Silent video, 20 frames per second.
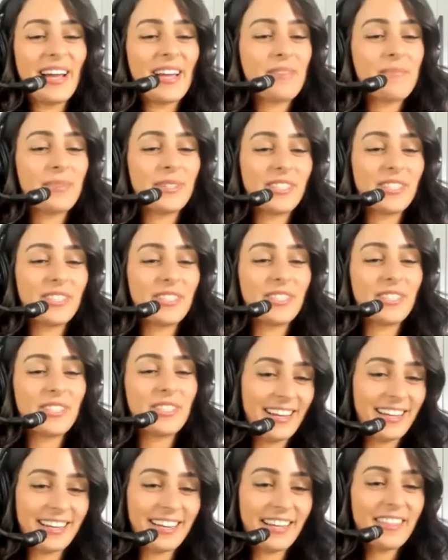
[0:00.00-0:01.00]
I, appreciate
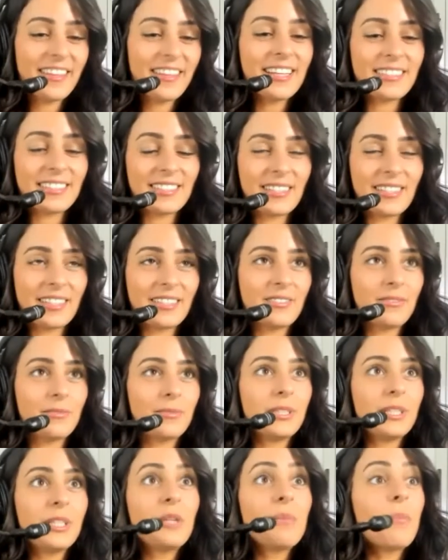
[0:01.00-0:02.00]
that. And I think it's, an, it's
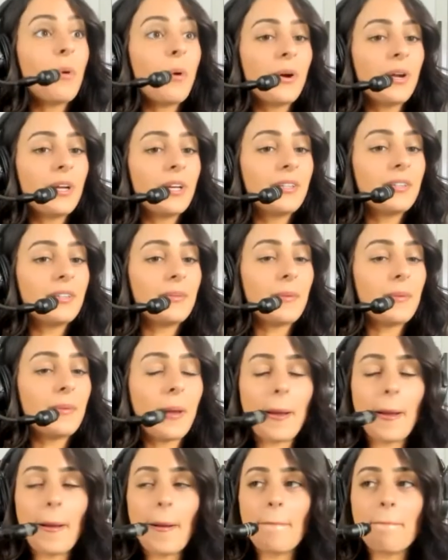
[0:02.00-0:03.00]
really important.
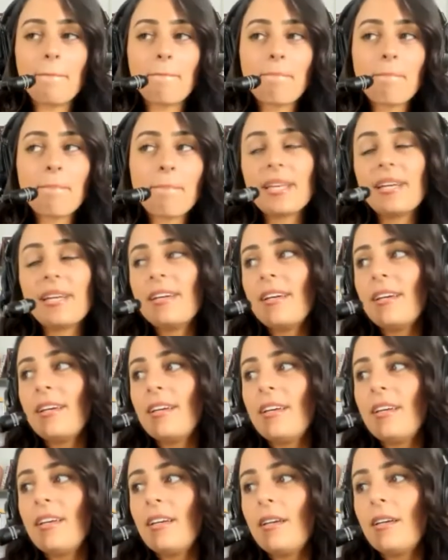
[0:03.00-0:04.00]
Um,
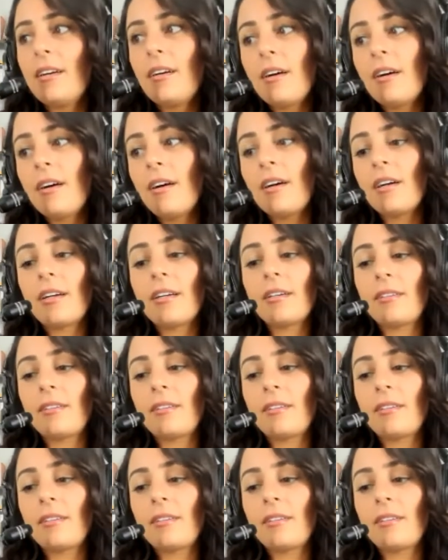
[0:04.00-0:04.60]
uh,